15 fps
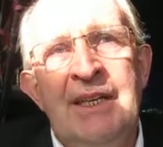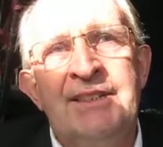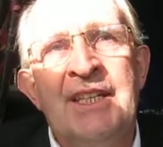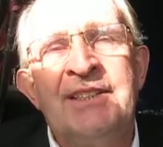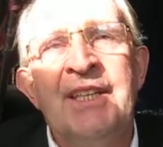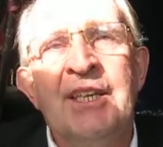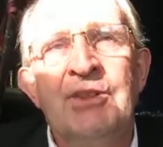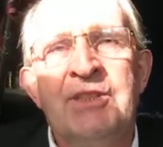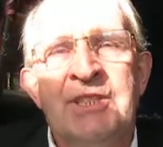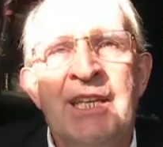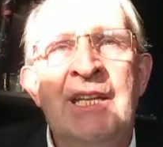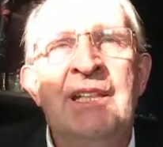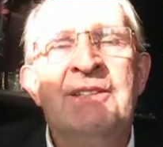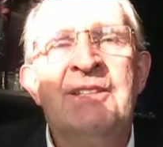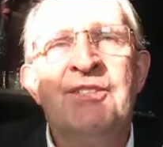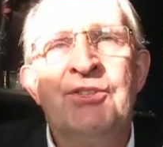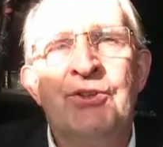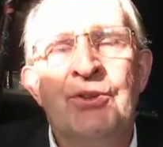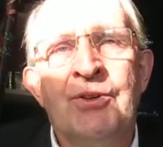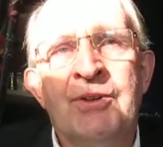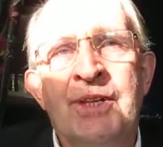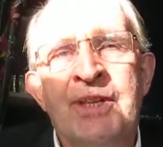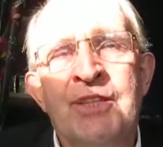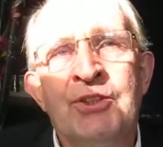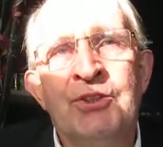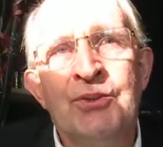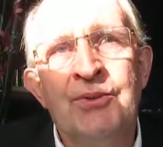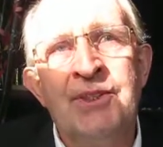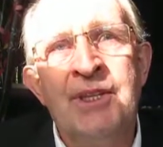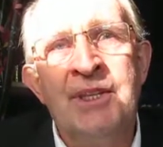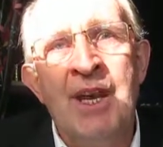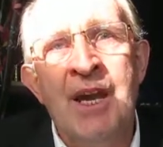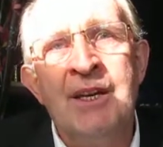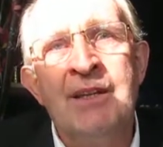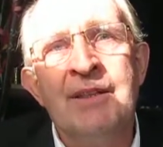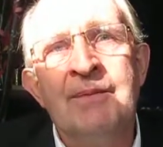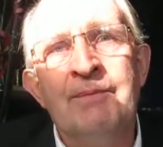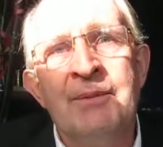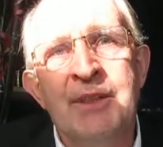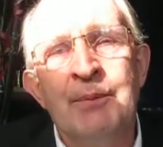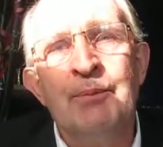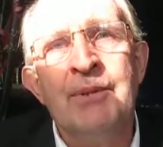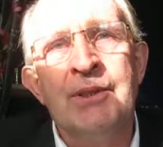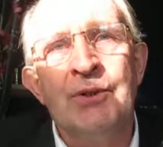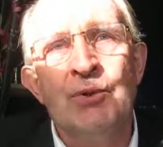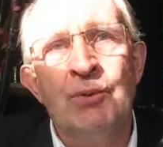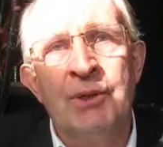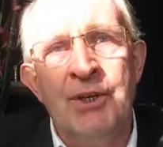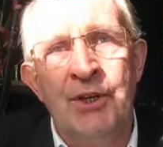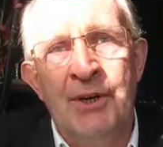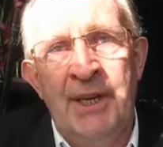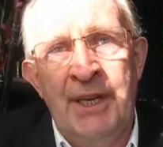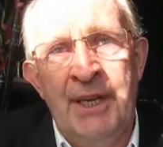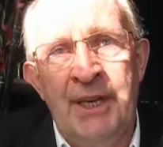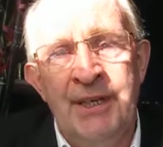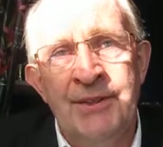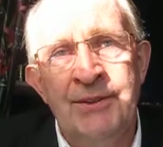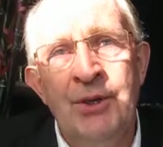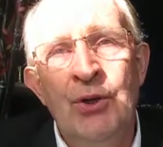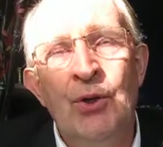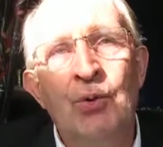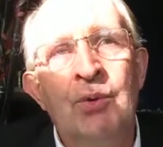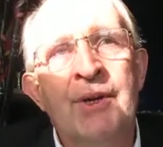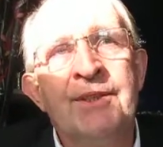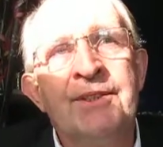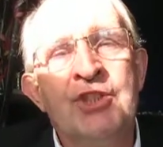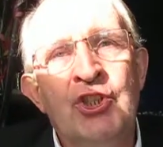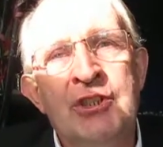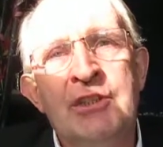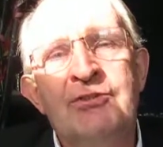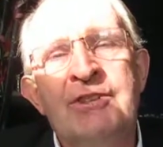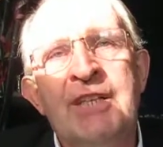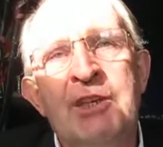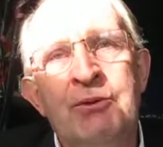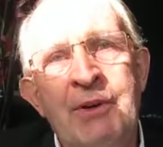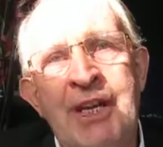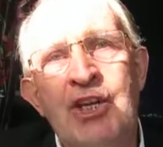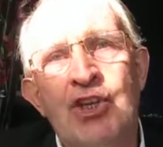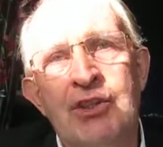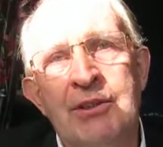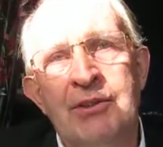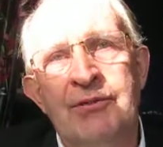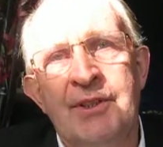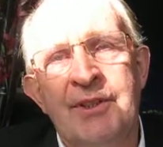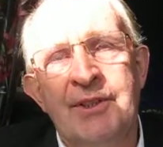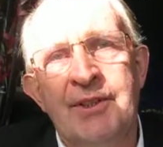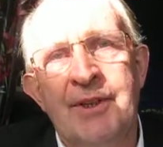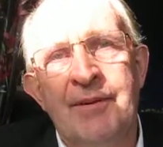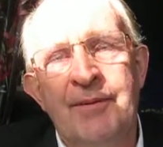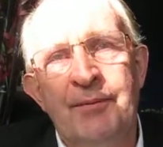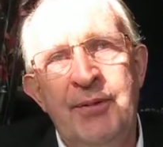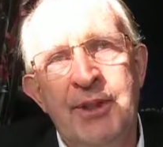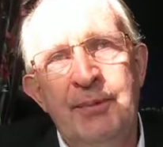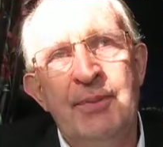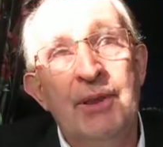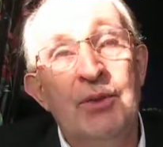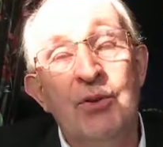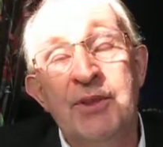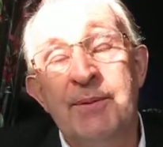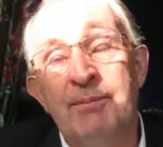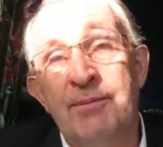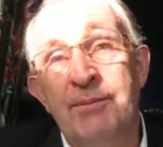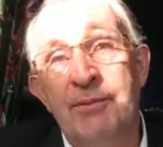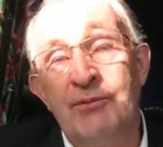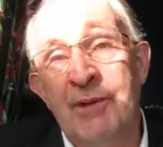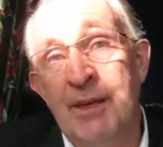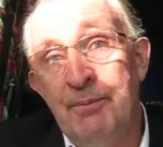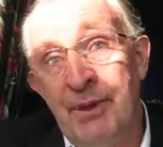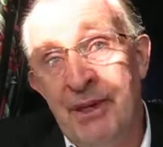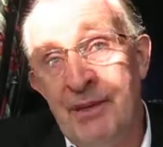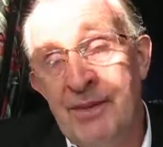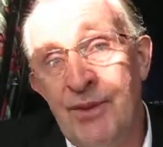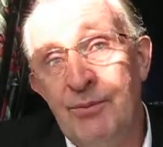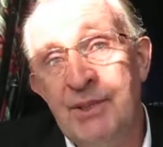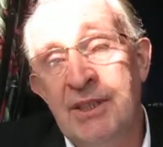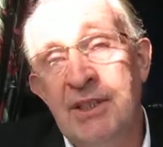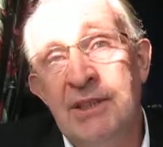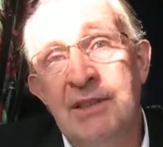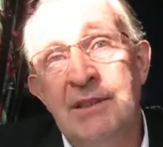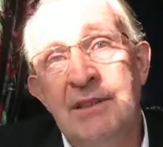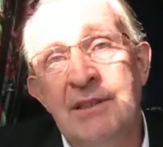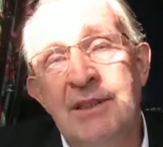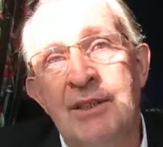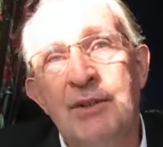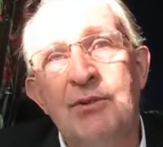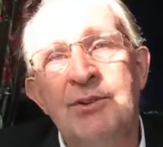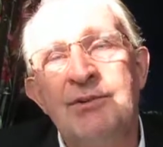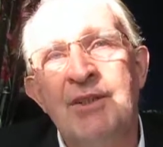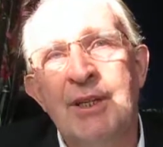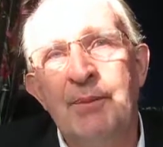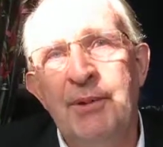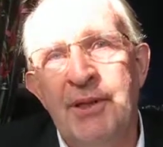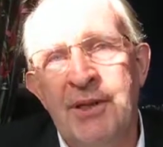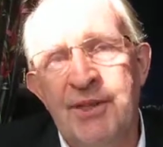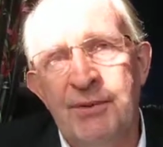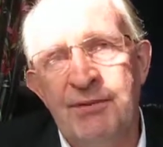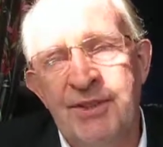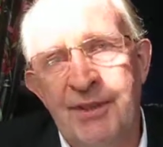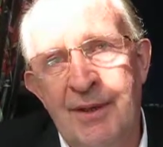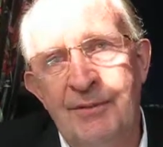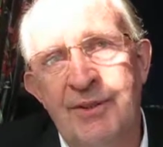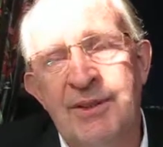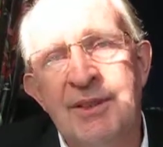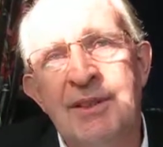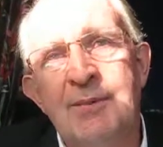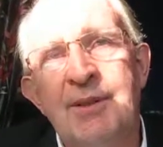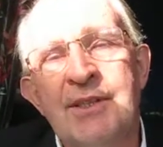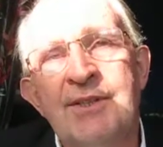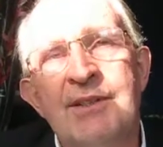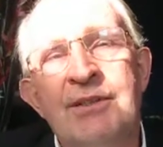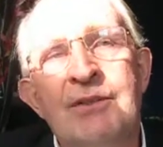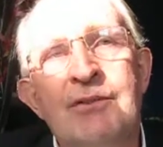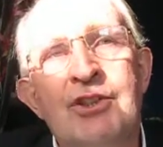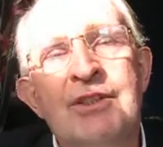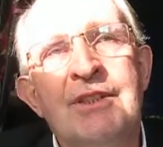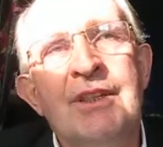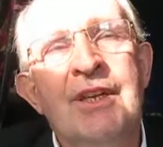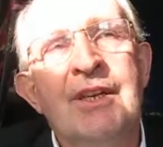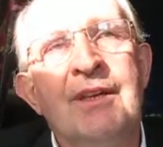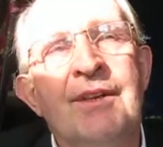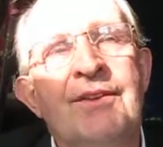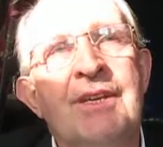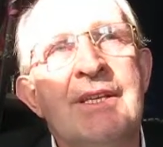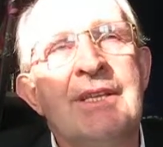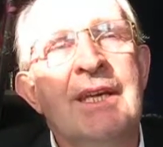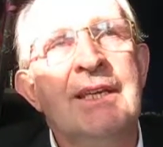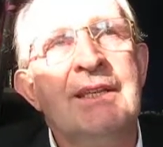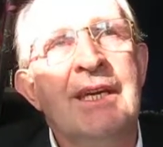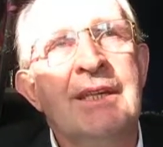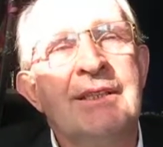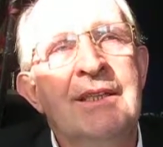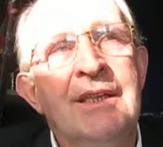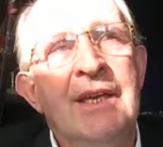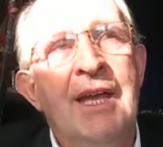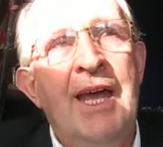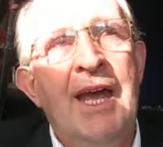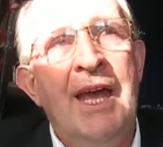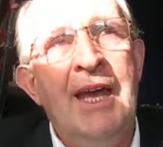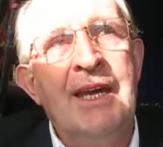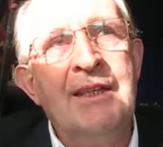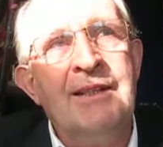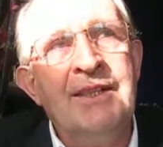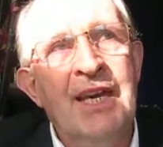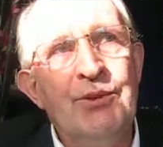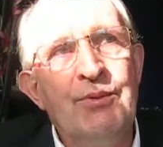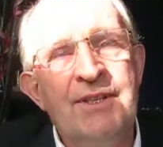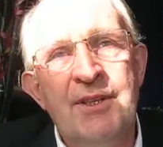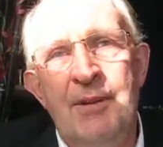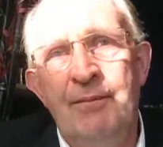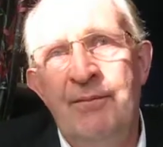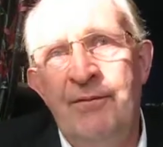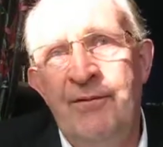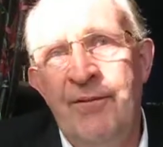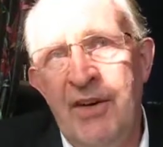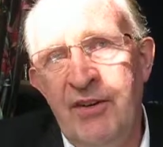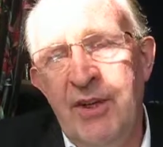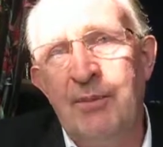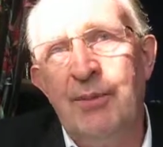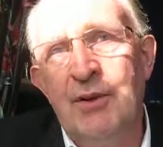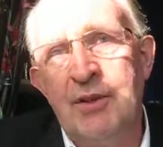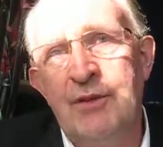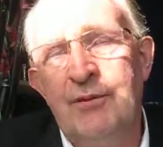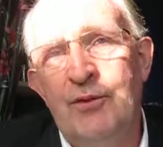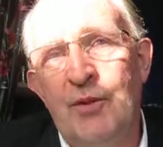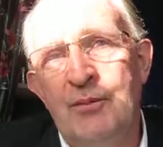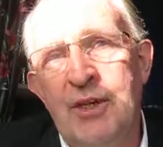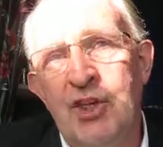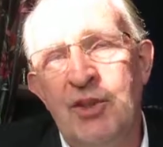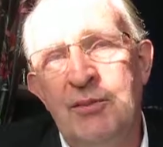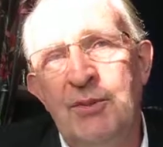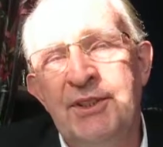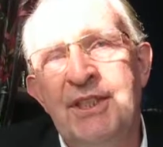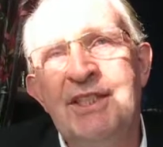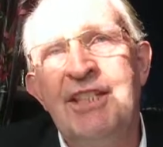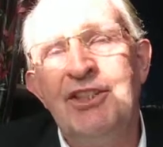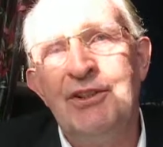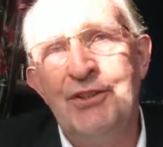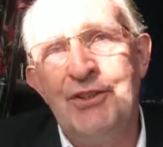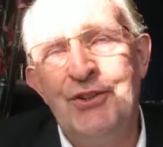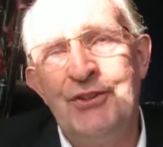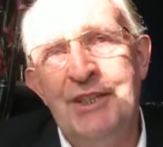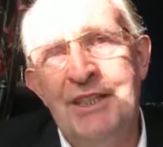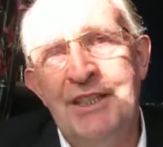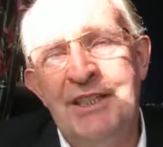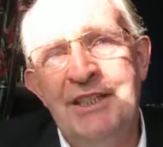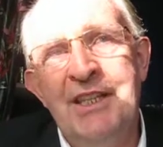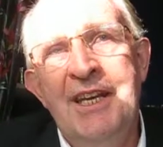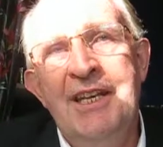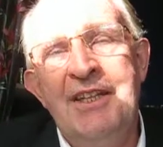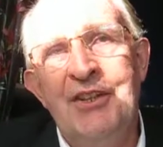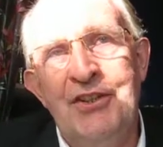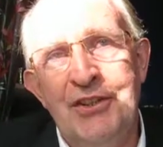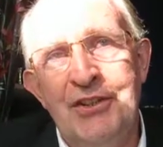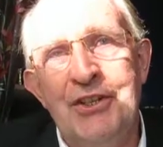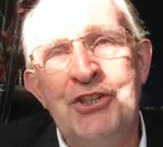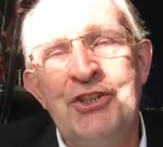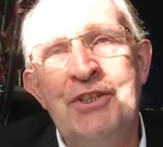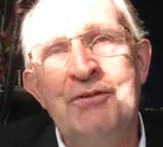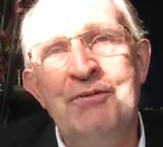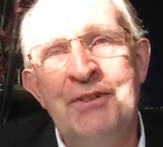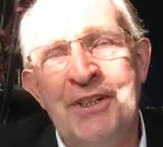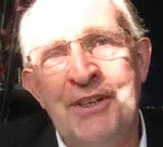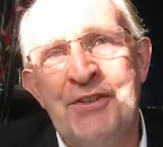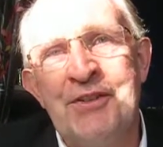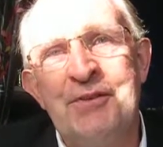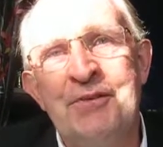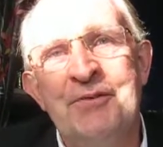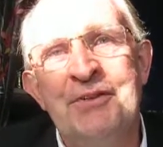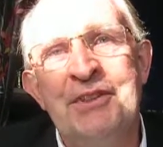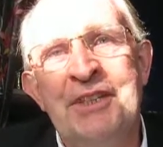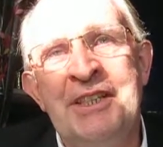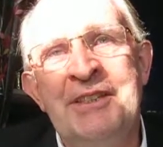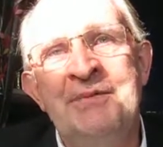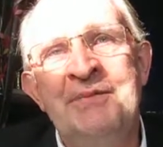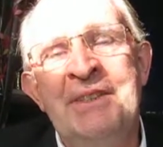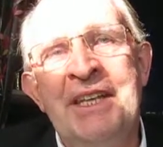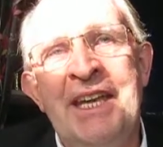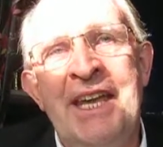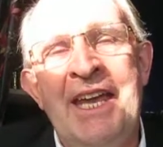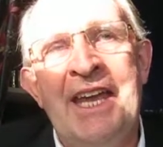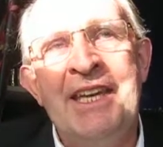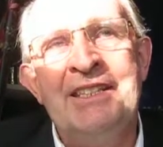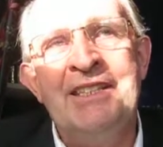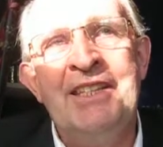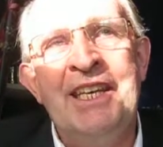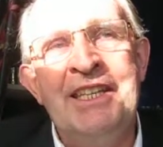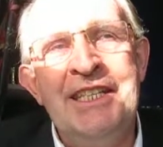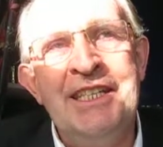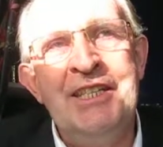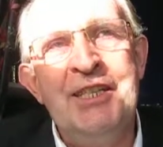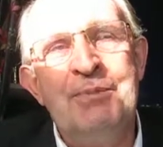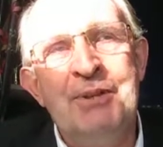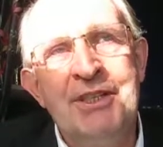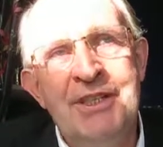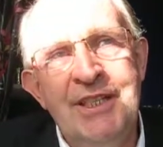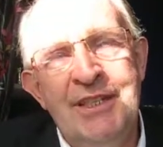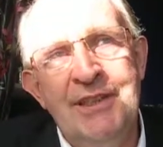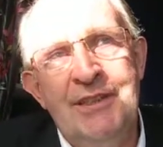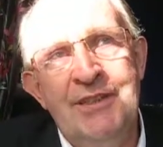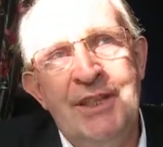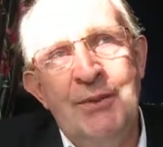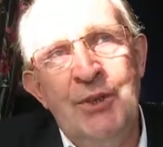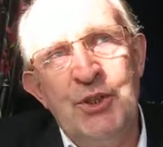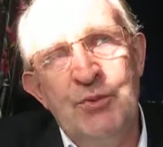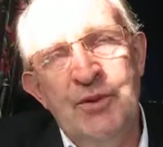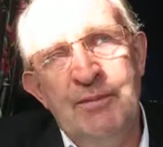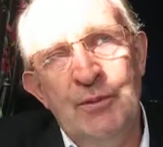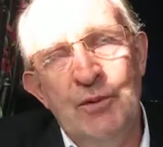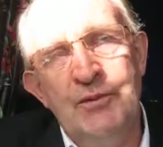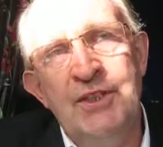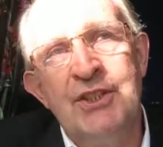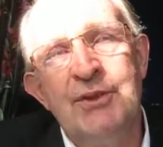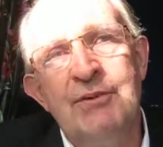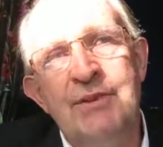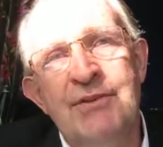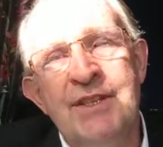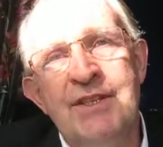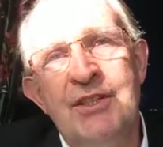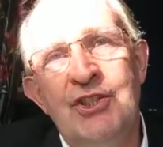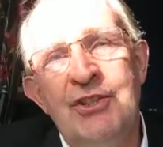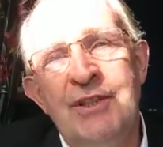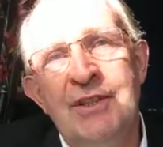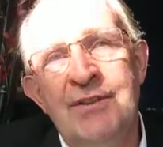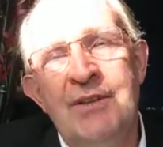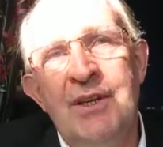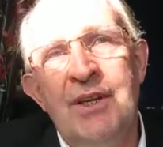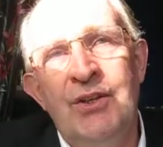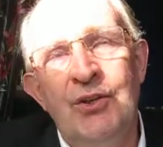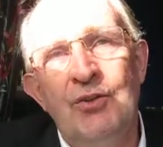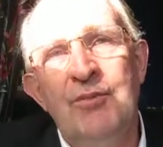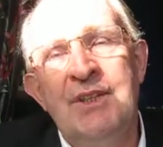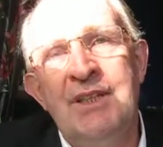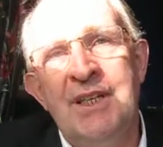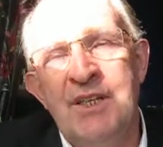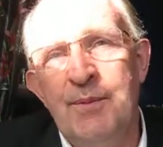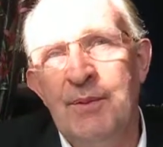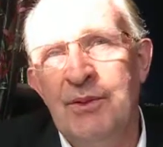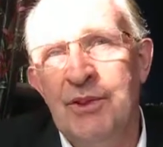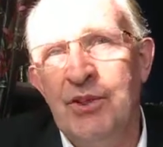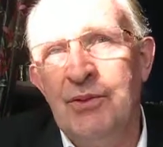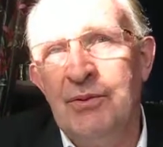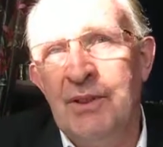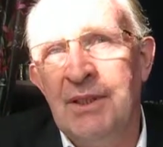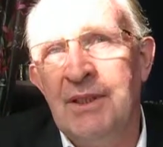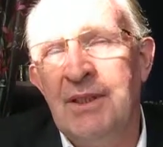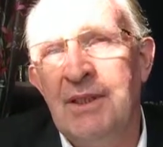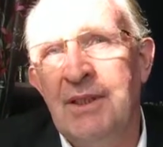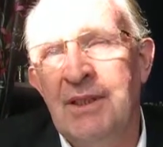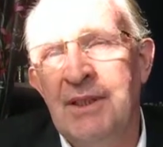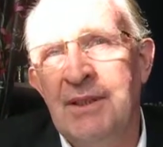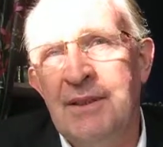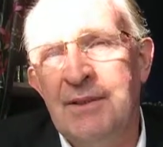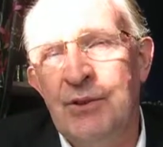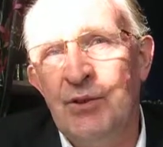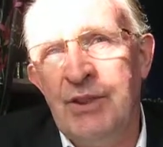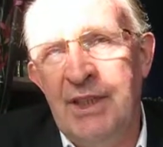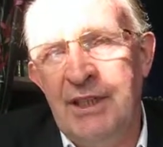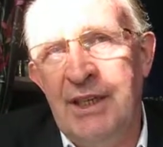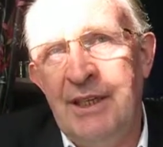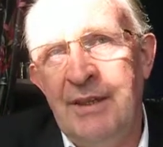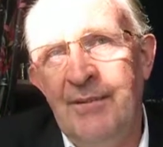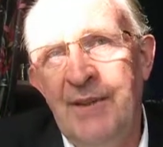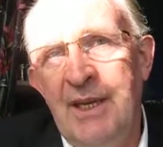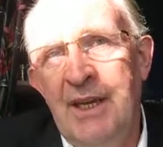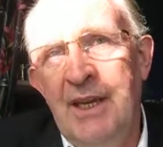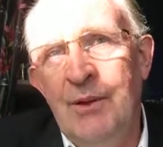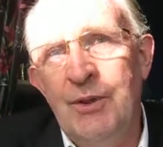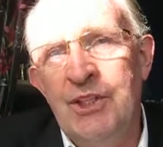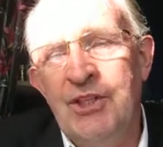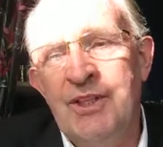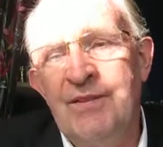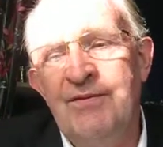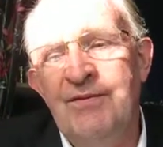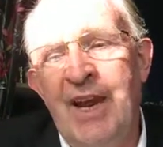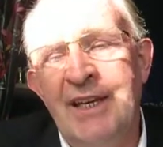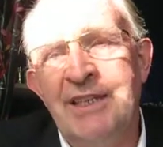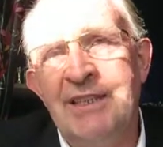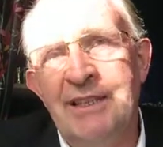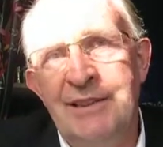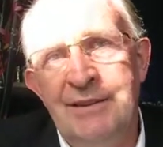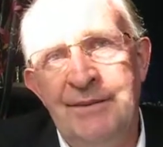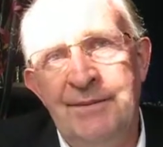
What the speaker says: That they could tell this story to the young people who were going in, who were the children and grandchildren of people whose grandparents were killed or whose grandparents suffered in the persecution or things like that. And that was a very important formation, but they did also need theology, philosophy, and they needed particularly, which we moved into in recent years, human and spiritual training, which is vital.